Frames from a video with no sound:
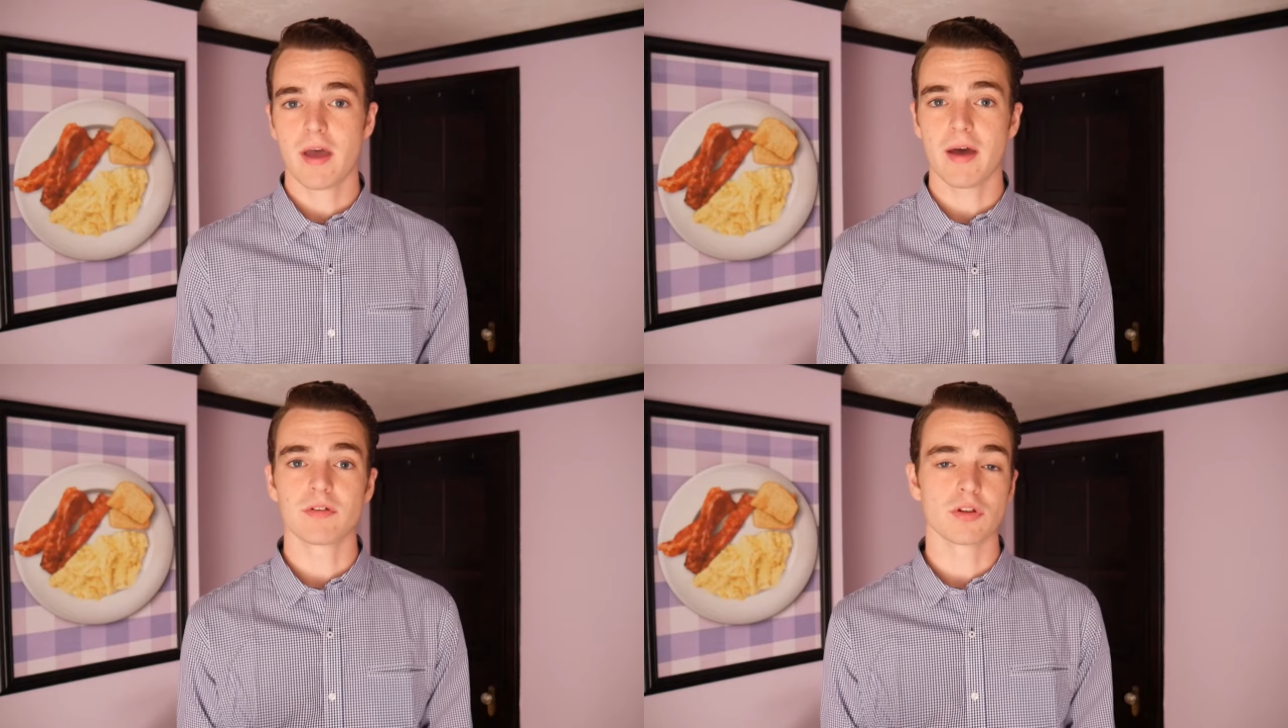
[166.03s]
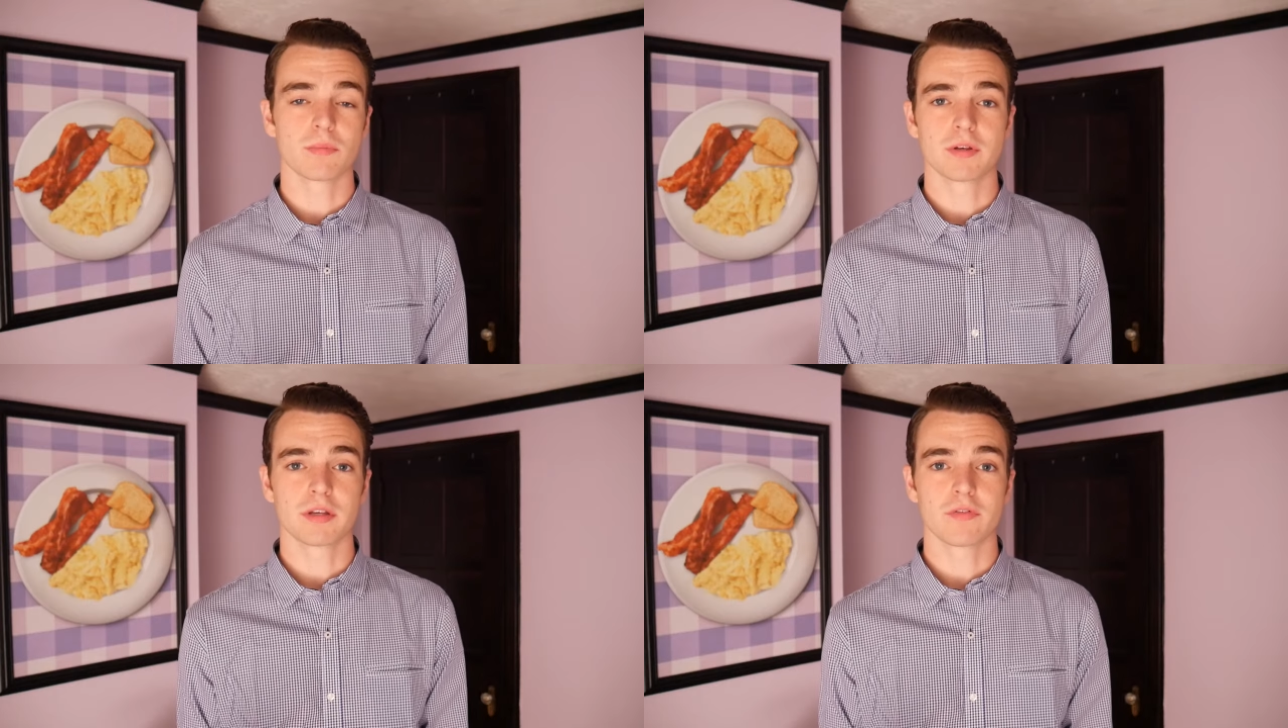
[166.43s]
have a
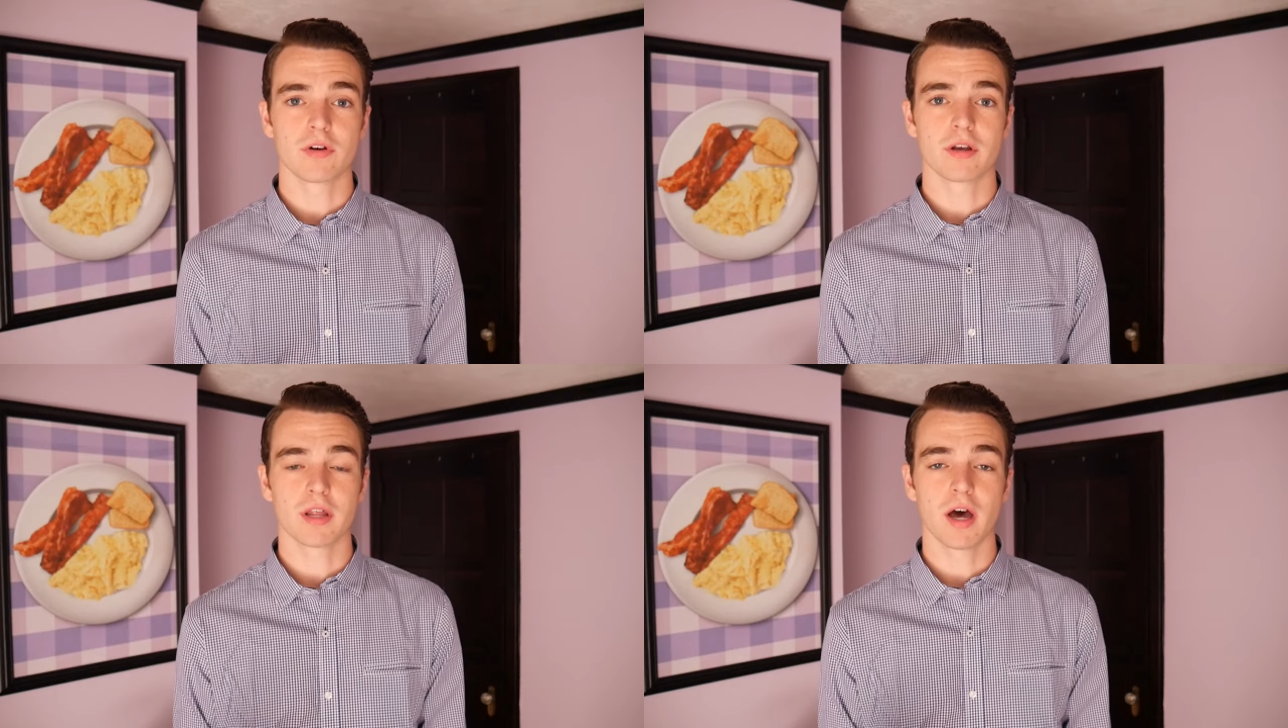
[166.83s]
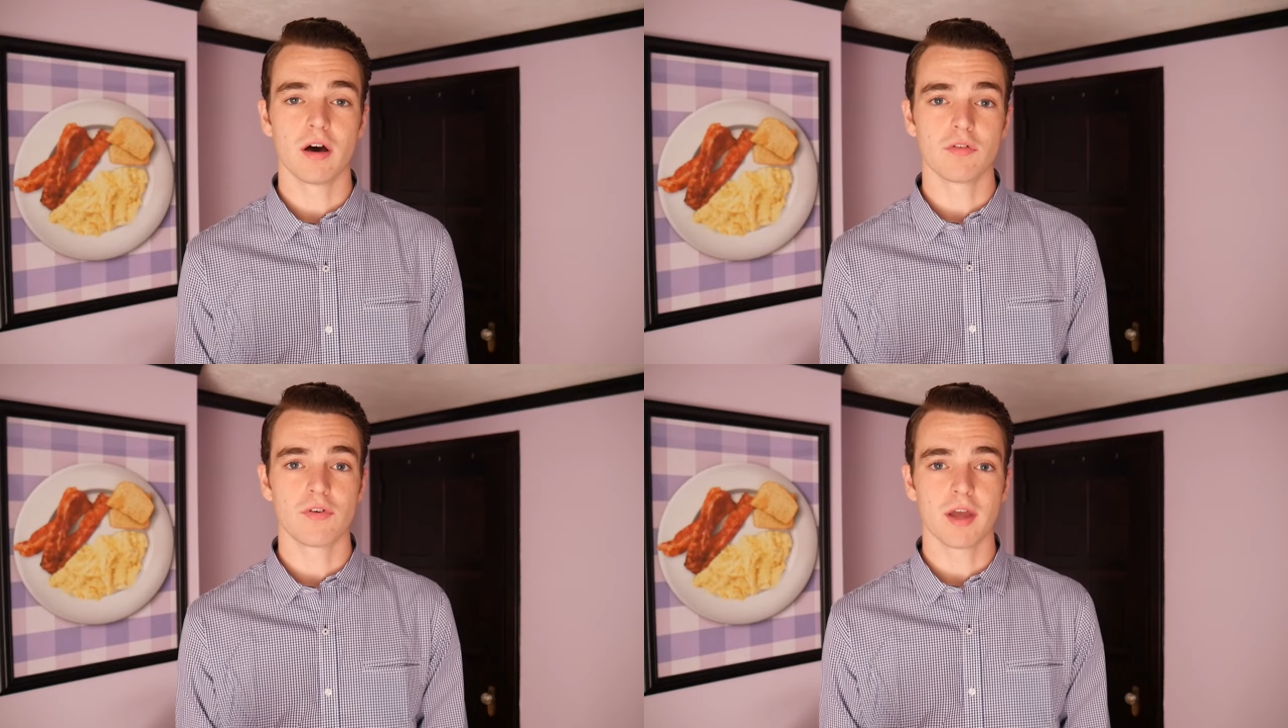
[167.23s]
little bit different
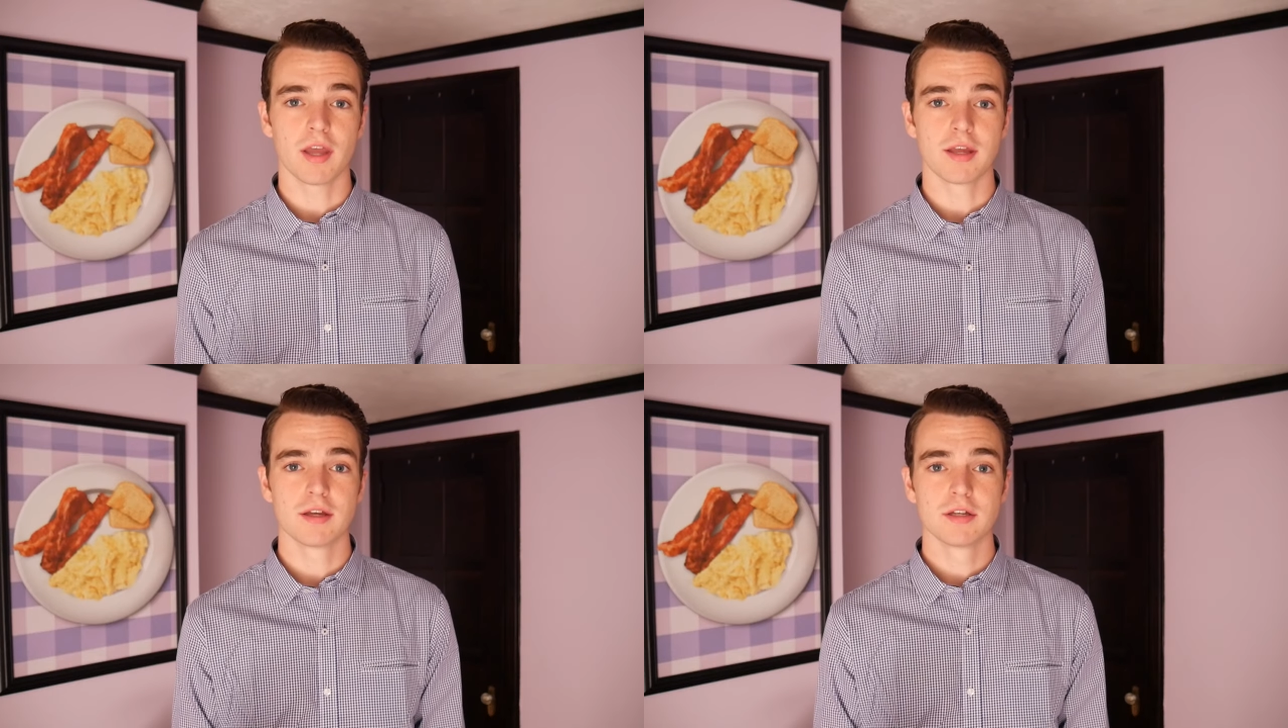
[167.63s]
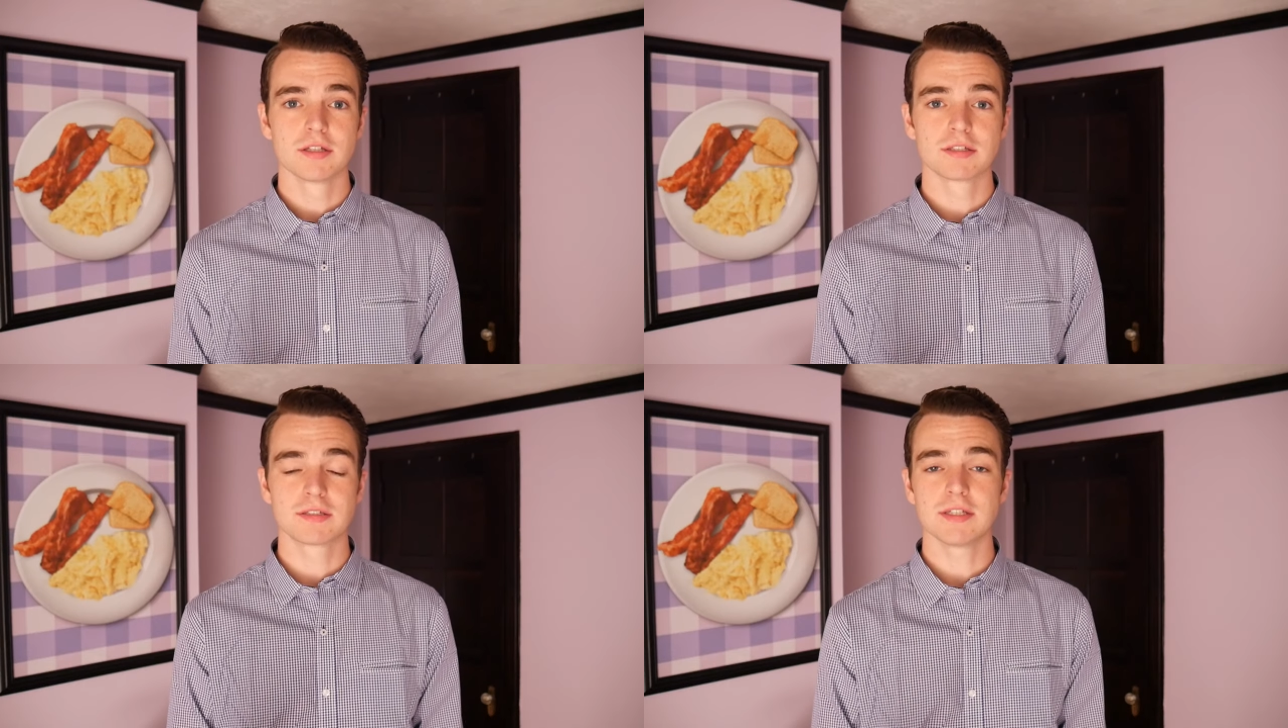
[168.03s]
of a
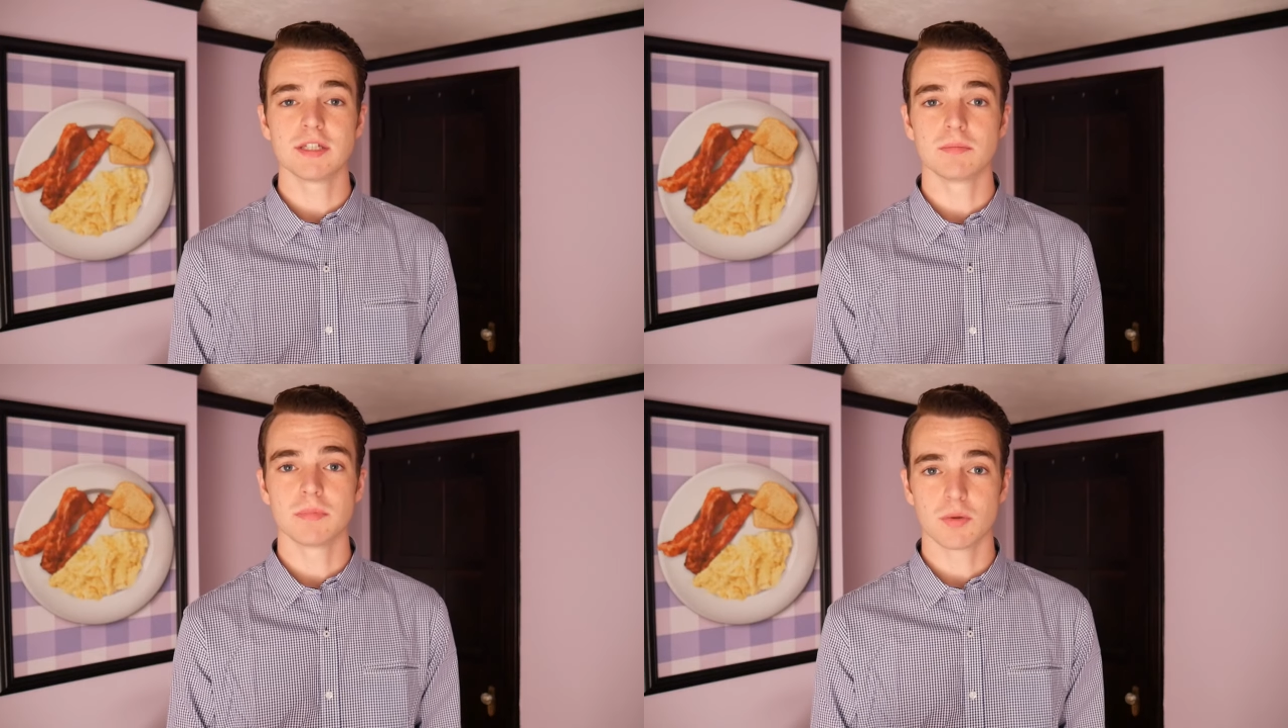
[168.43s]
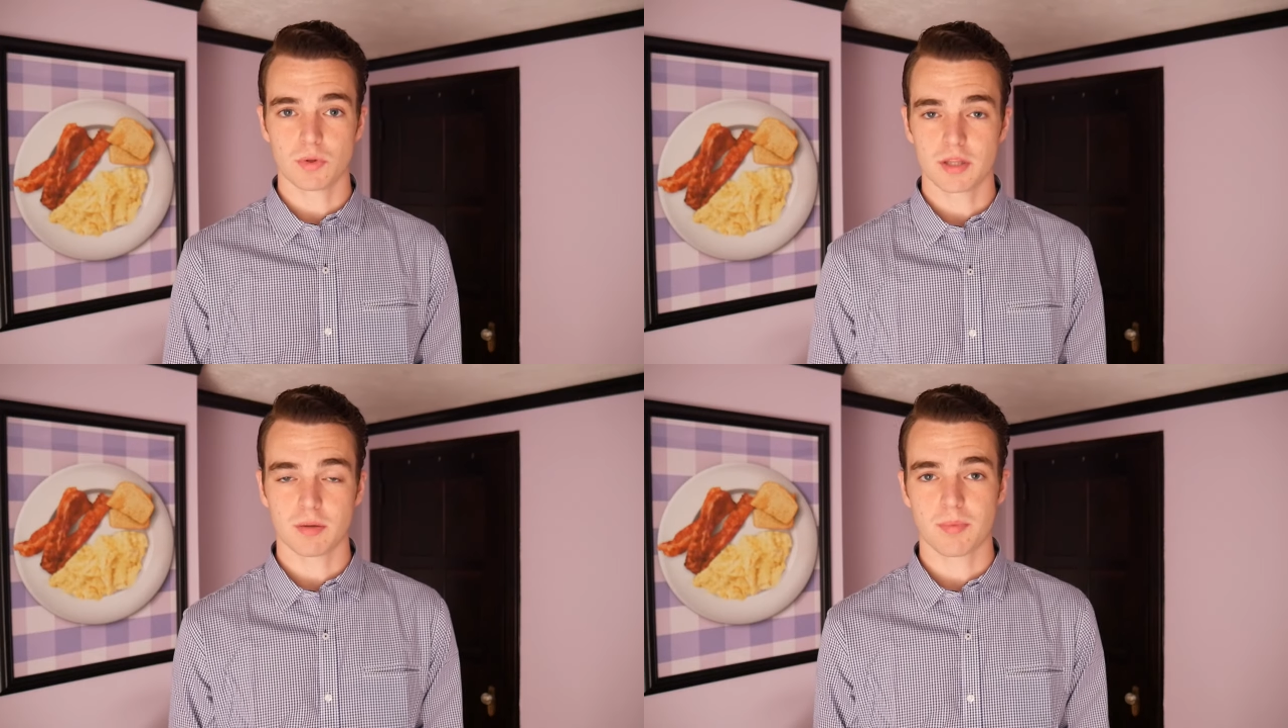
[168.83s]
seam
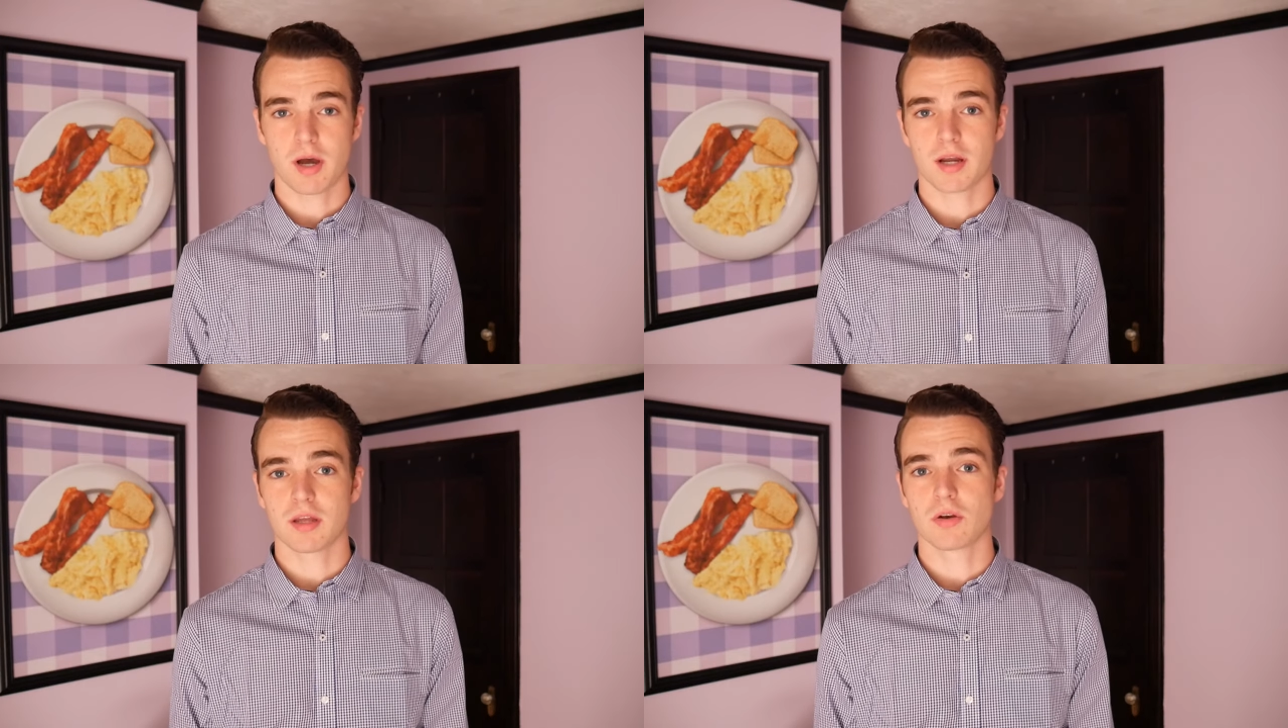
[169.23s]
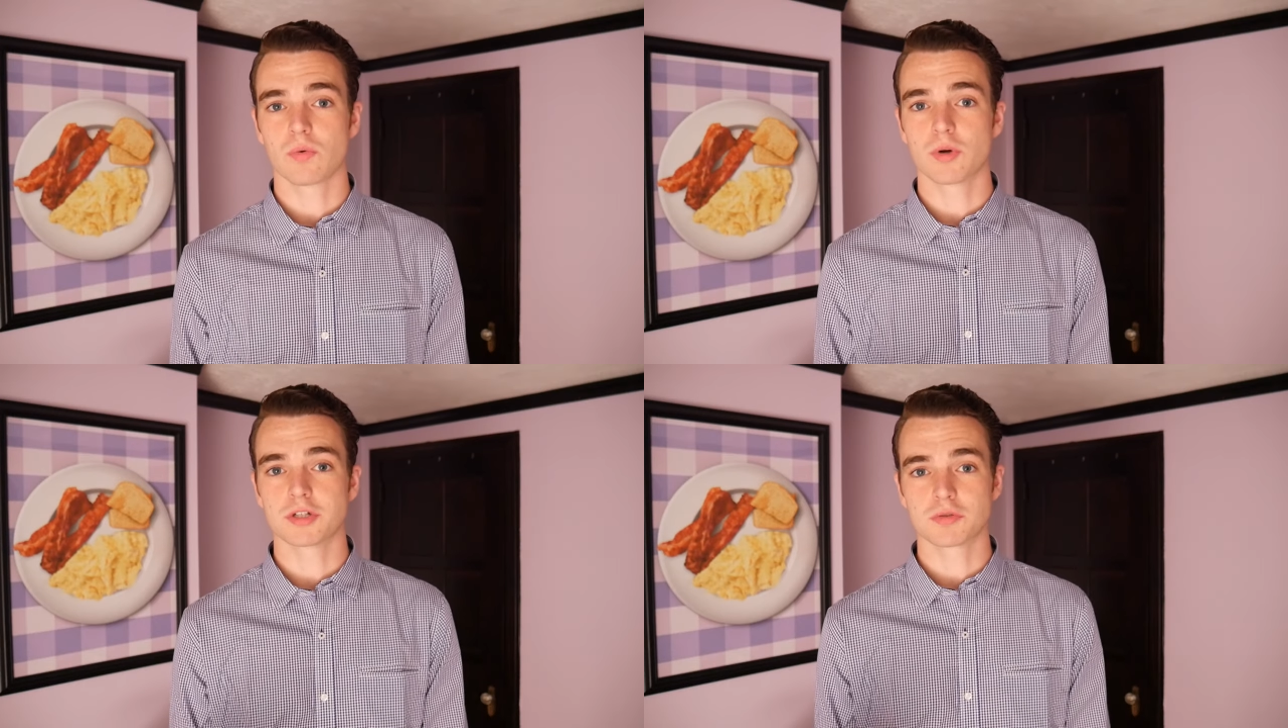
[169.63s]
within the pocket,
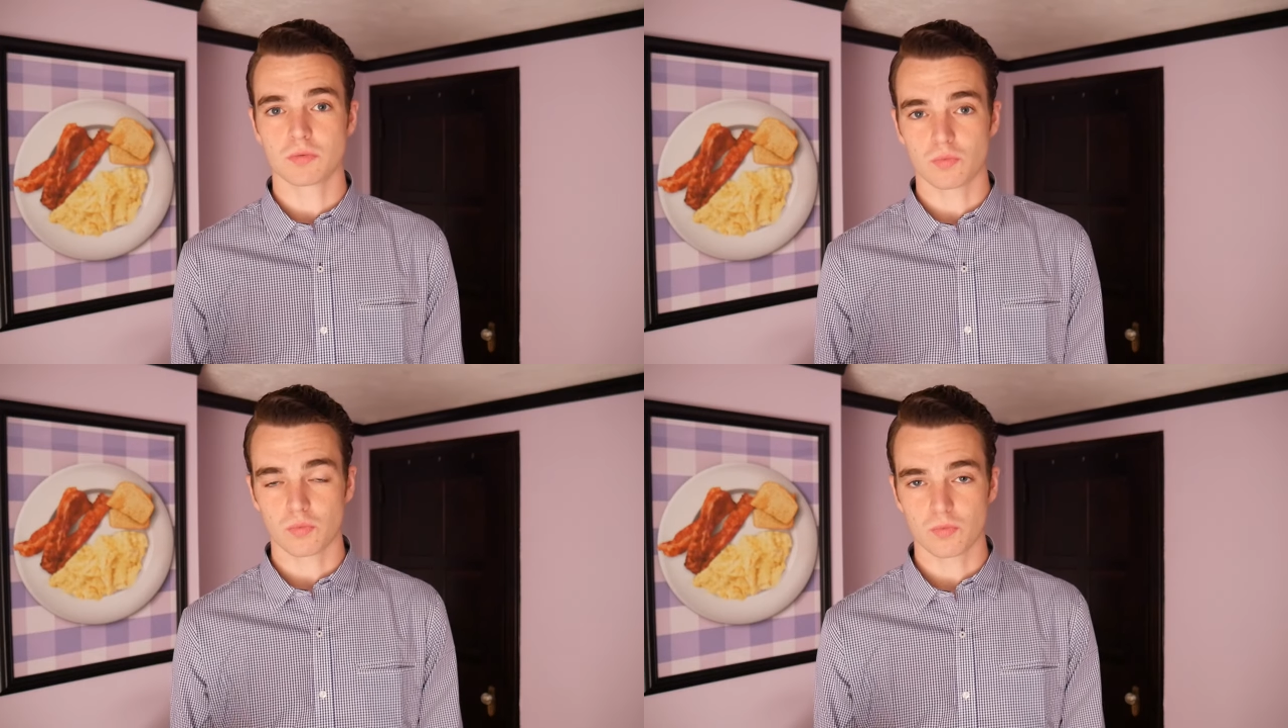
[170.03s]
which